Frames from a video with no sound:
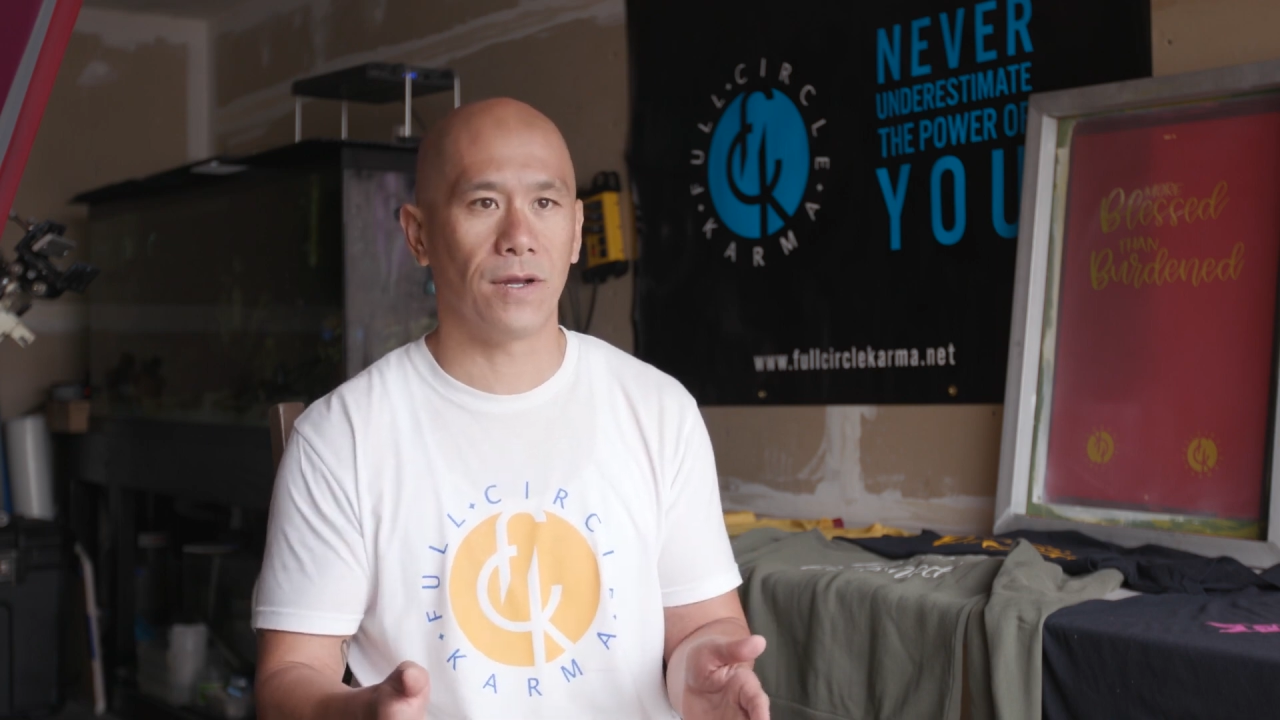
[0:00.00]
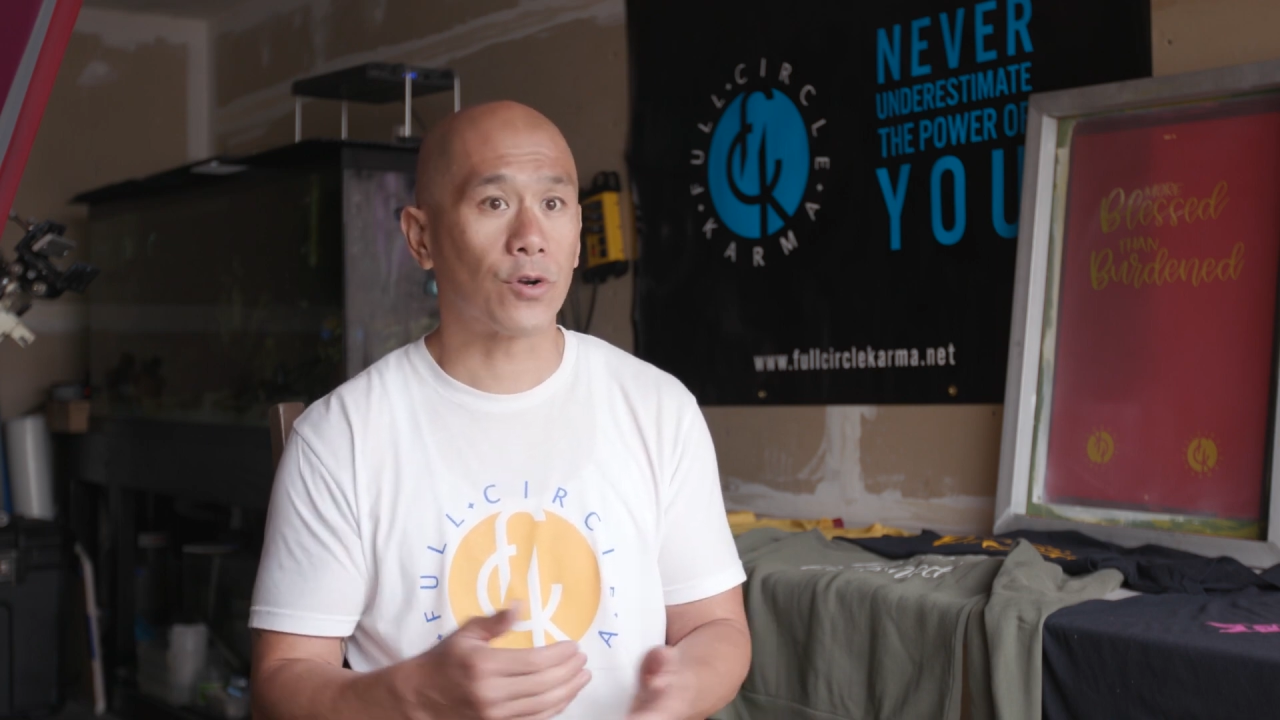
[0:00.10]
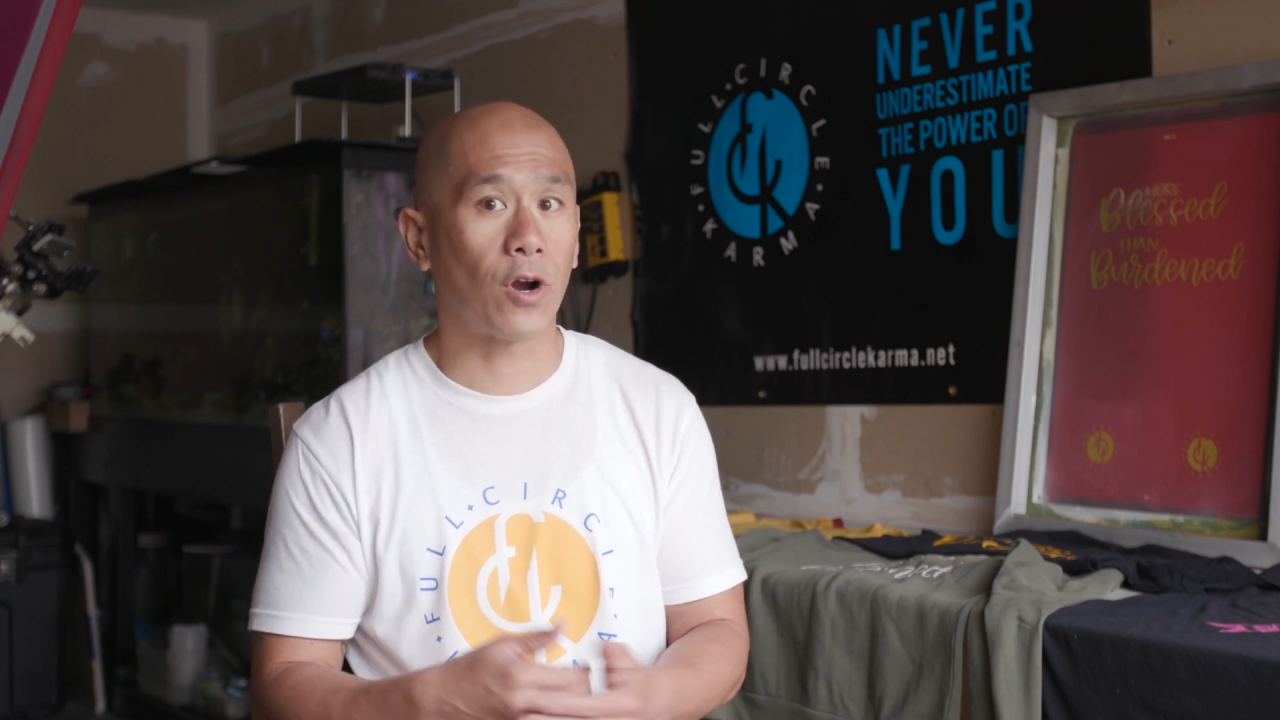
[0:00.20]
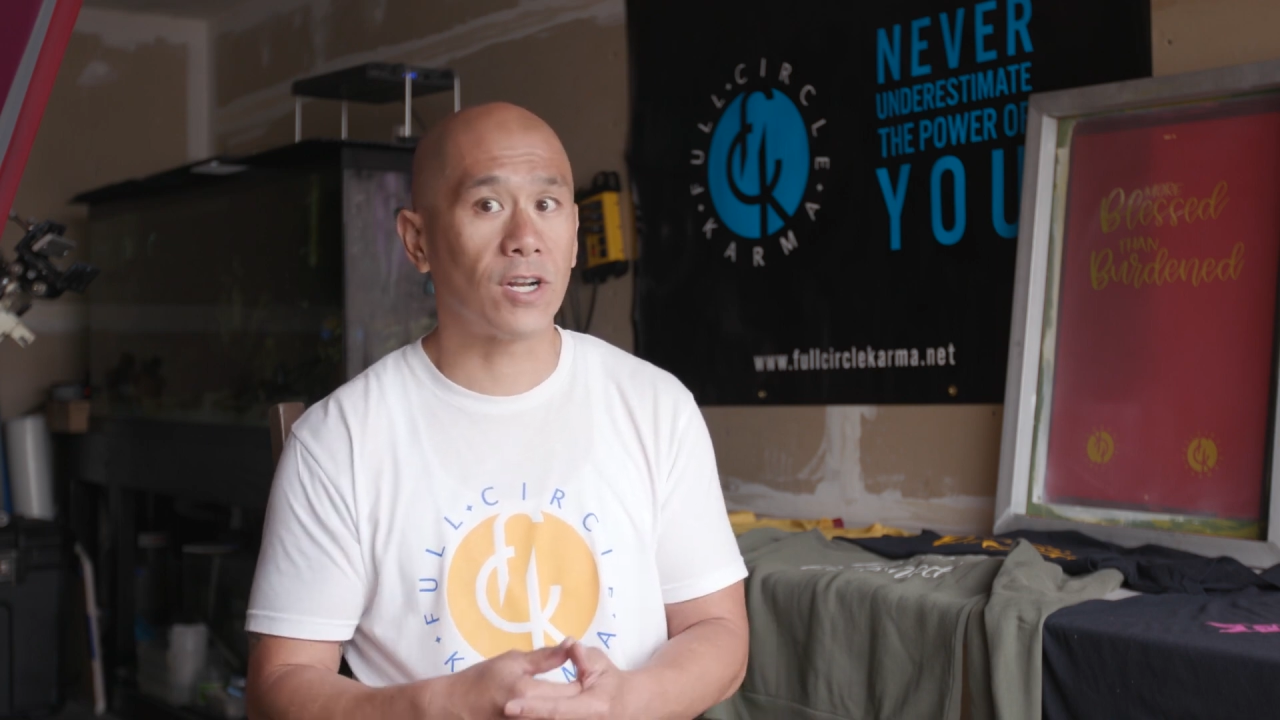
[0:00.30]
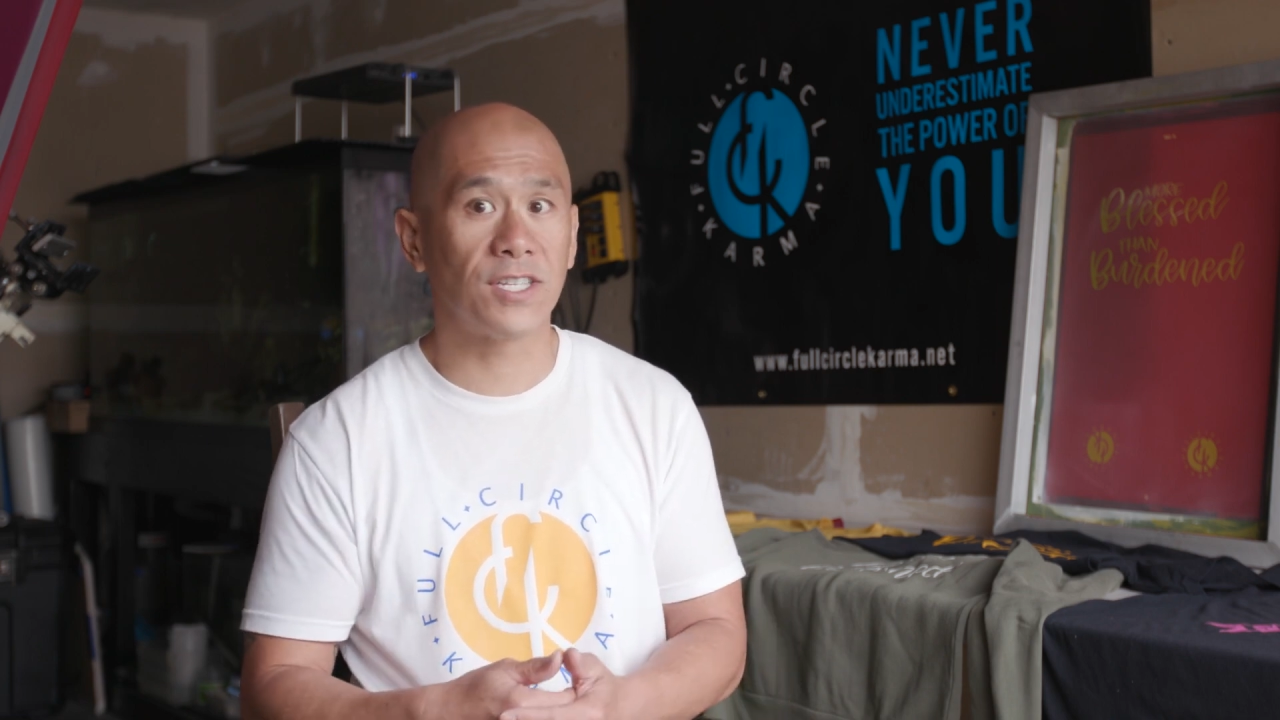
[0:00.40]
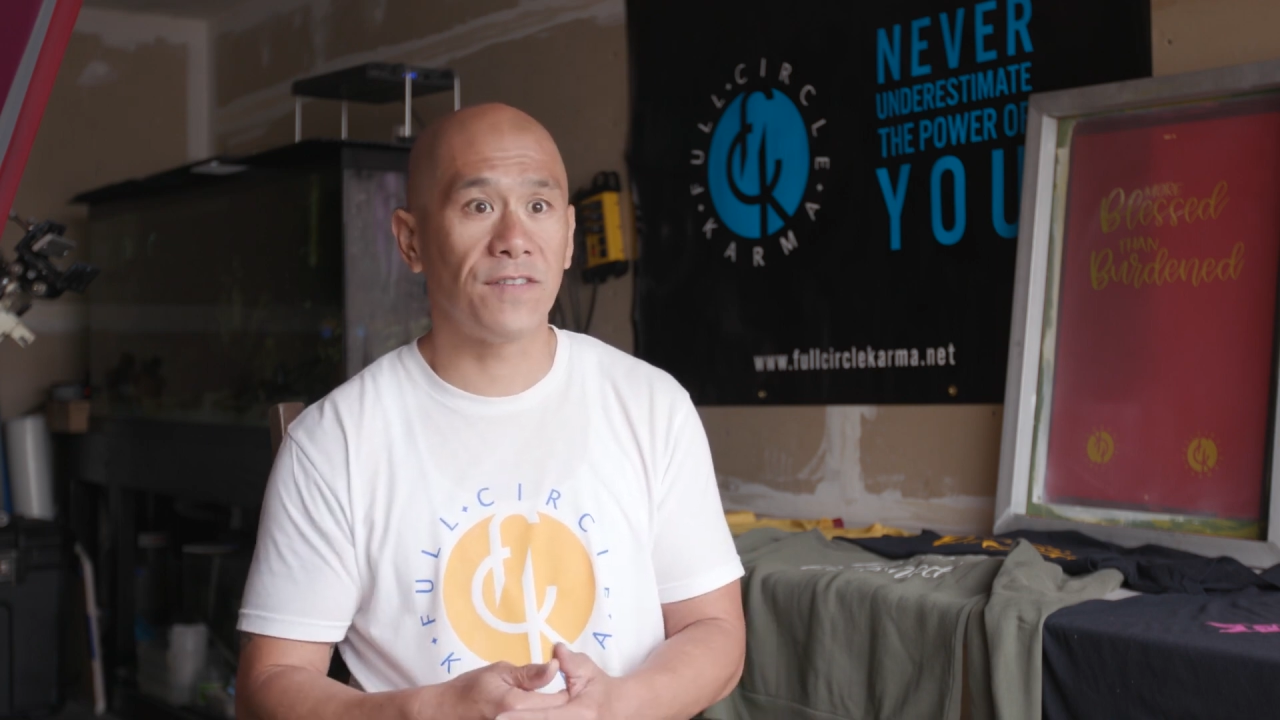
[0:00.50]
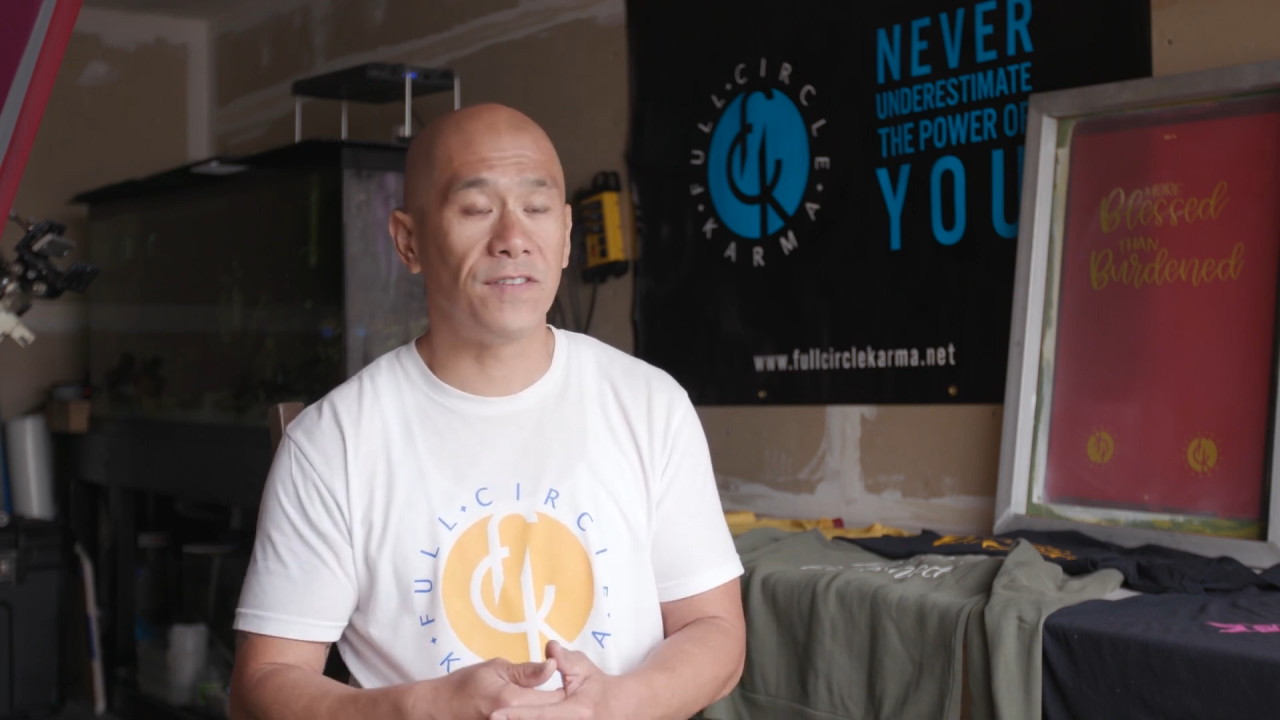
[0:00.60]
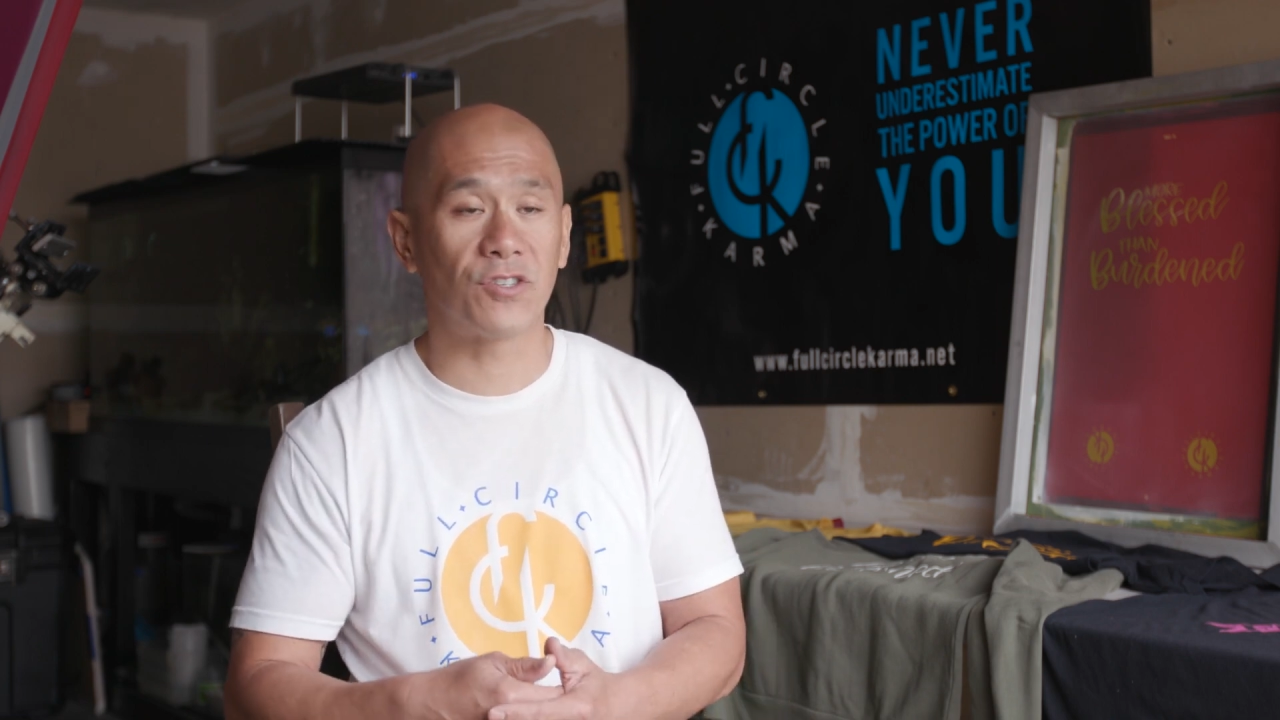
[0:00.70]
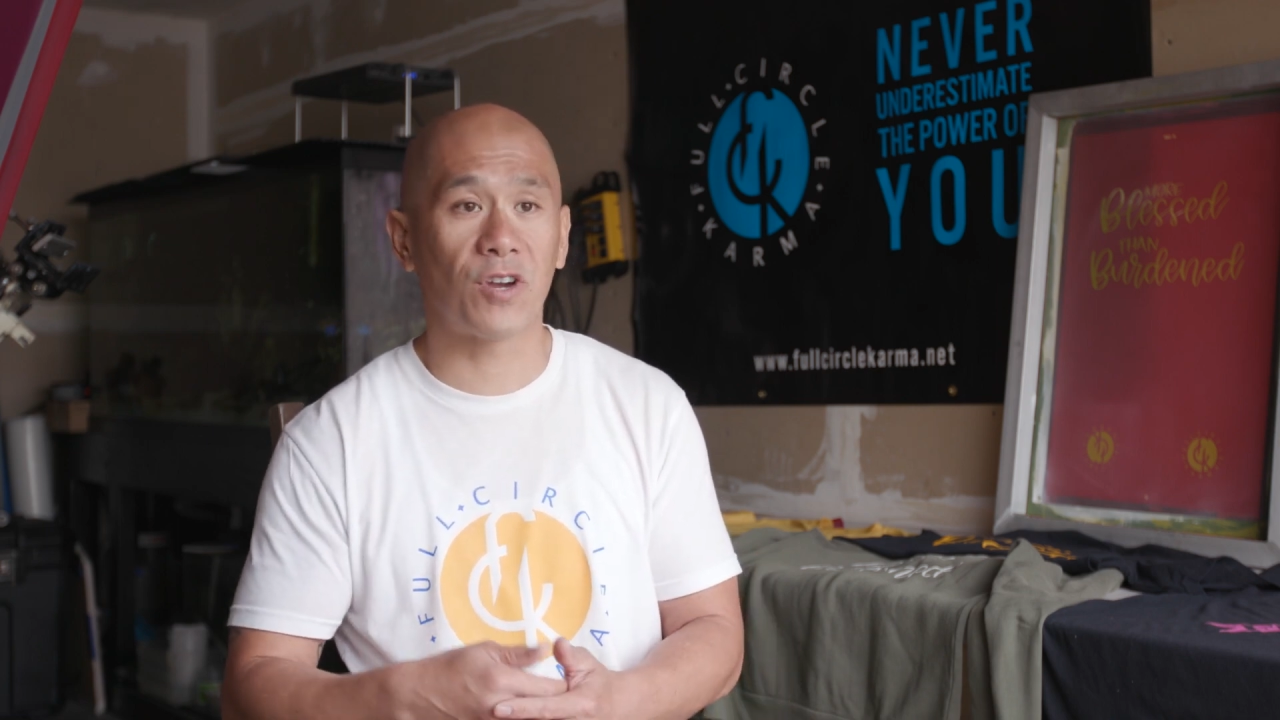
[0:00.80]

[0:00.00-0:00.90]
regardless if it's